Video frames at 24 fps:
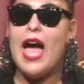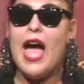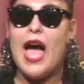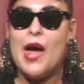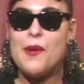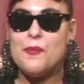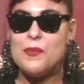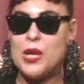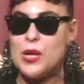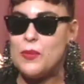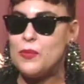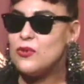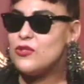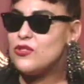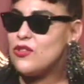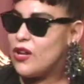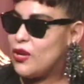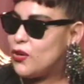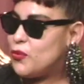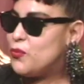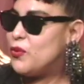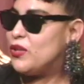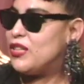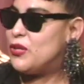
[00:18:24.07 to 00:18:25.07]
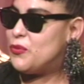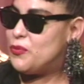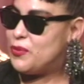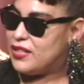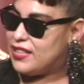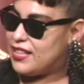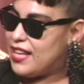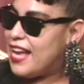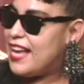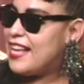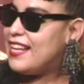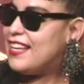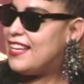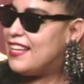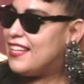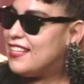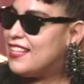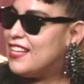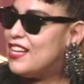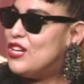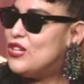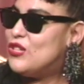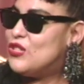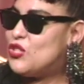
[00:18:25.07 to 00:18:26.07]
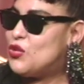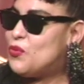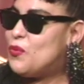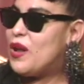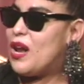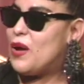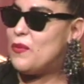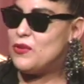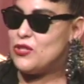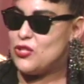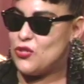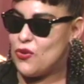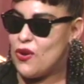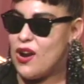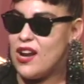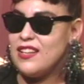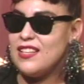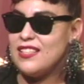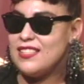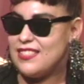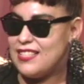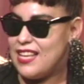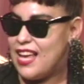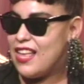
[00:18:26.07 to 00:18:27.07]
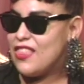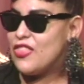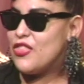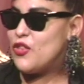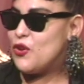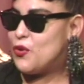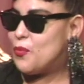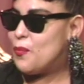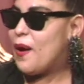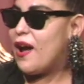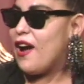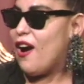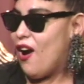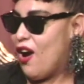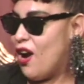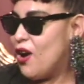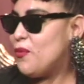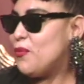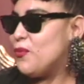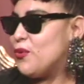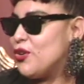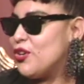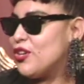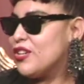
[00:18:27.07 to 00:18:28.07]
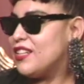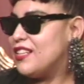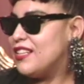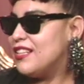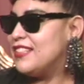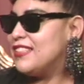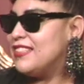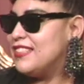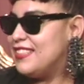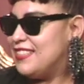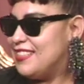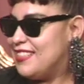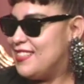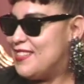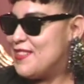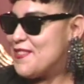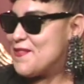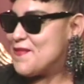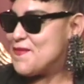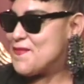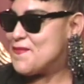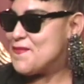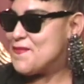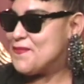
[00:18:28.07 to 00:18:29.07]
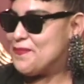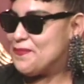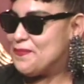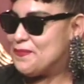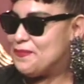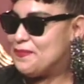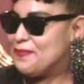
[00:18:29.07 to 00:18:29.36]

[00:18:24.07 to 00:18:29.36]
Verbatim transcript: And people started really relating to what I was trying to say through my artwork. Do we see it here on